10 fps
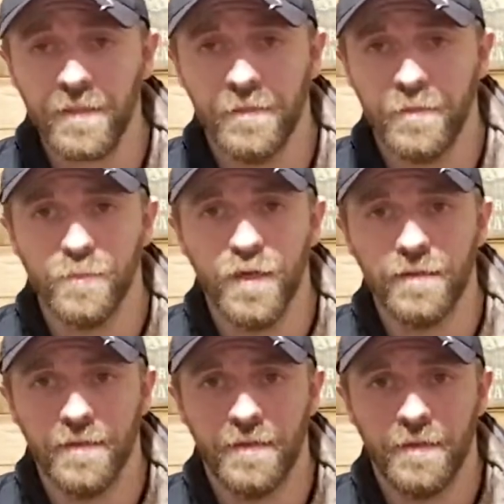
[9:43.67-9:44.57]
do them
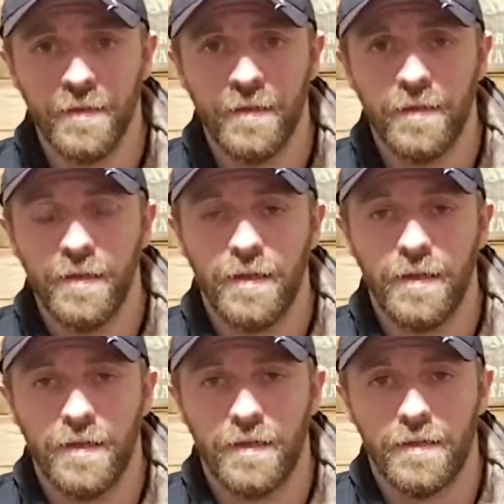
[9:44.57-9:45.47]
weekly,
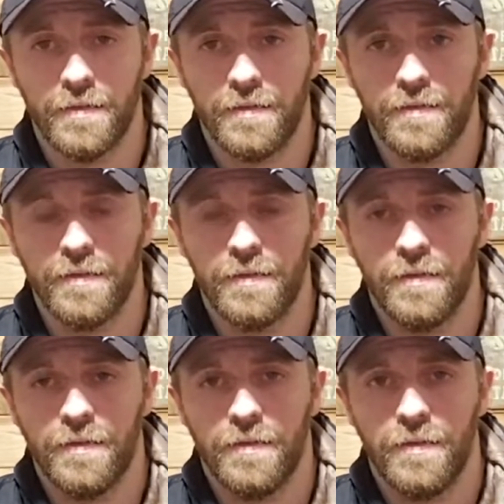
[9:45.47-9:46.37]
and
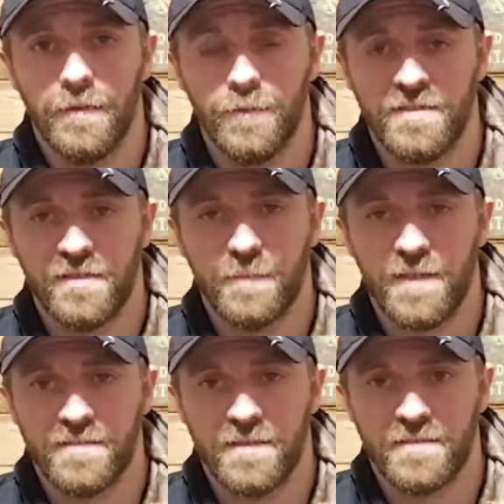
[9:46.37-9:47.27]
we start them
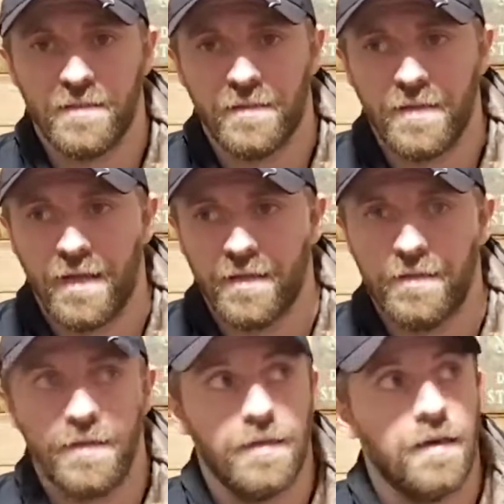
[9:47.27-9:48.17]
at 6 o'clock.
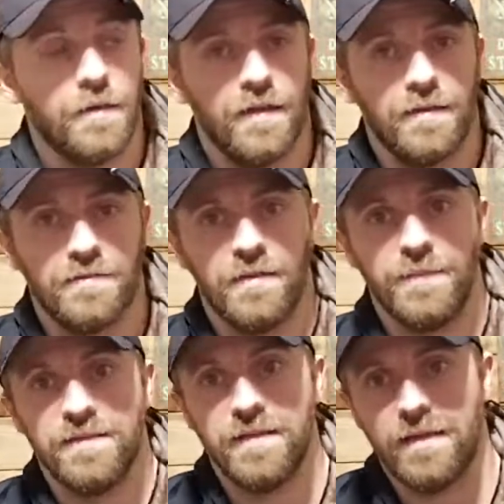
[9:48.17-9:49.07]
And now that it's going to
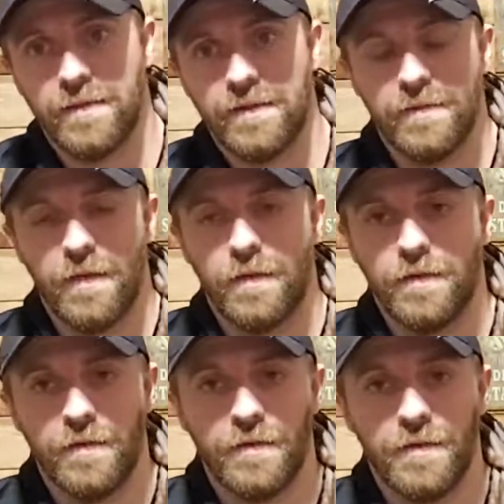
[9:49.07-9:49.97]
be daylight
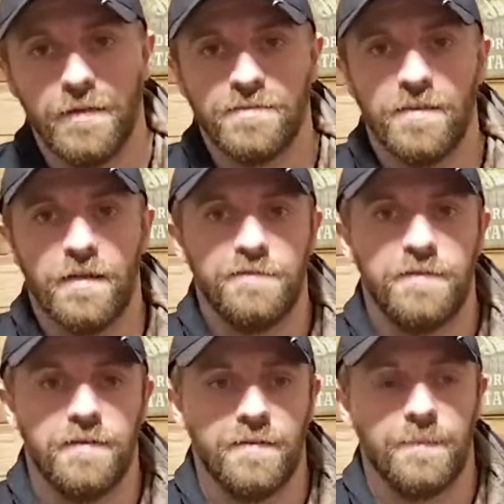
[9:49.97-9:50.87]
longer and stuff,
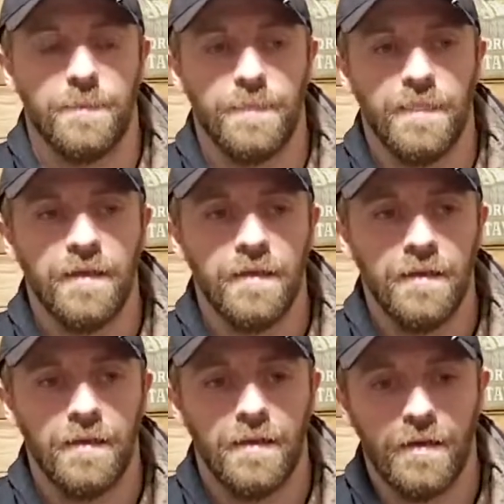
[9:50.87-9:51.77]
and
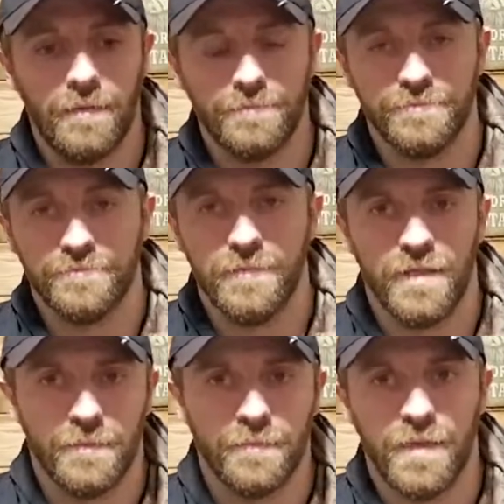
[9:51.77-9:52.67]

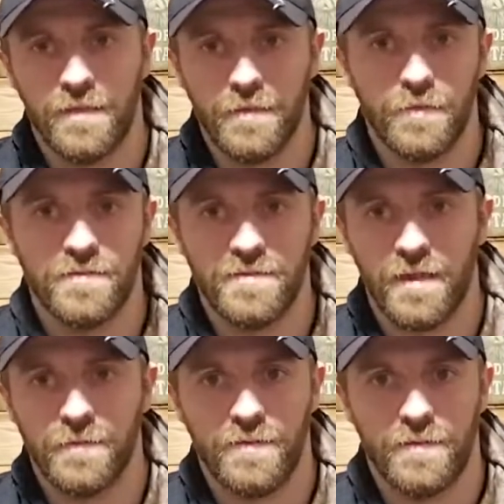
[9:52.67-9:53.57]
it might
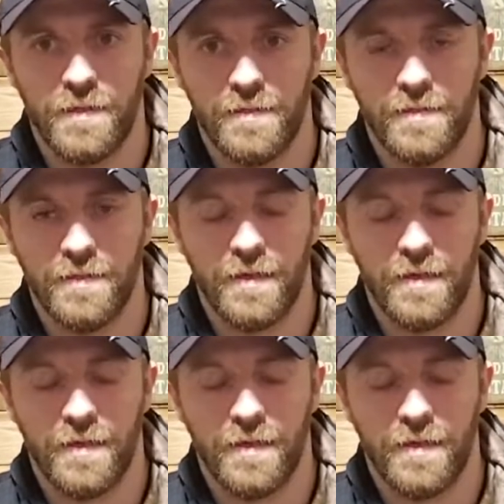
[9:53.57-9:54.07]
coincide with like